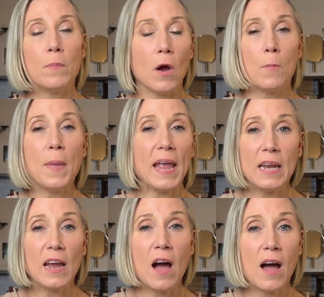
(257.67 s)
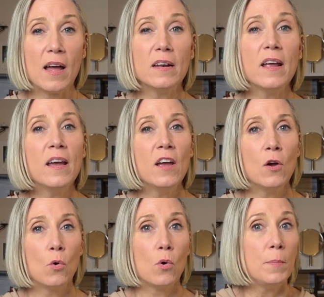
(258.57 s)
are painting on
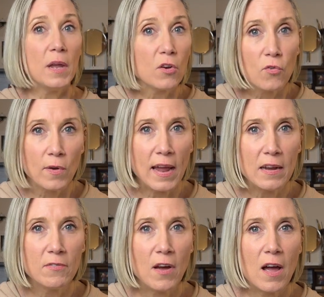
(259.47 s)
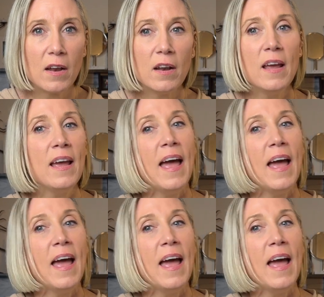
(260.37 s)
or being creative on,